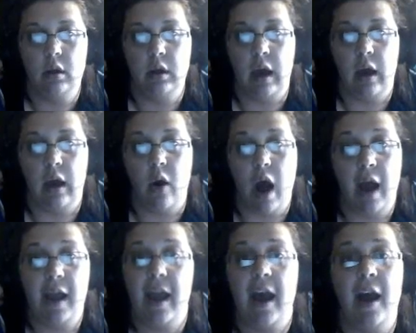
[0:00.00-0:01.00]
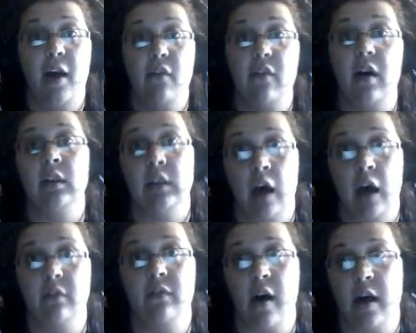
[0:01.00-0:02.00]
Now I have a lot
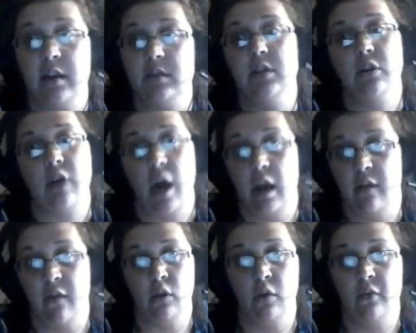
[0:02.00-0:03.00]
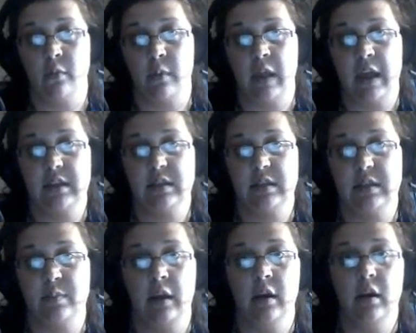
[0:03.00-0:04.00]
of fonts. They're kind of all over the place,
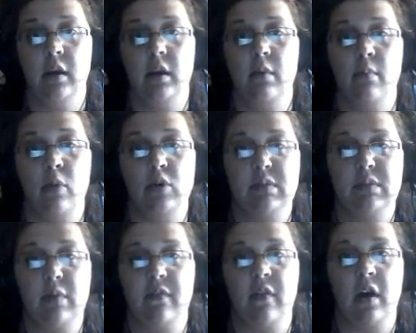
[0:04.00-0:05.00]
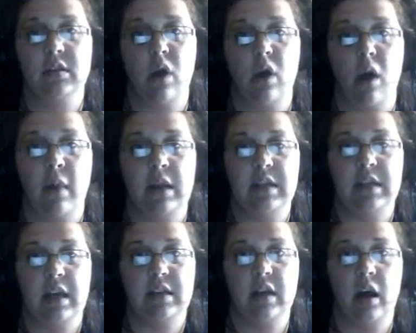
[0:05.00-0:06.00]
but most of my fonts are on my
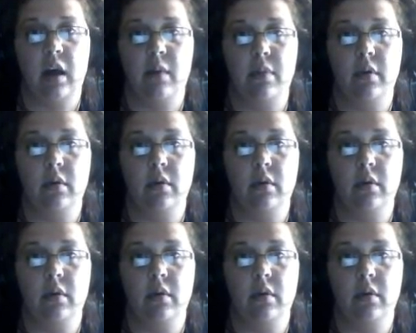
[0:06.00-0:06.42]
desktop.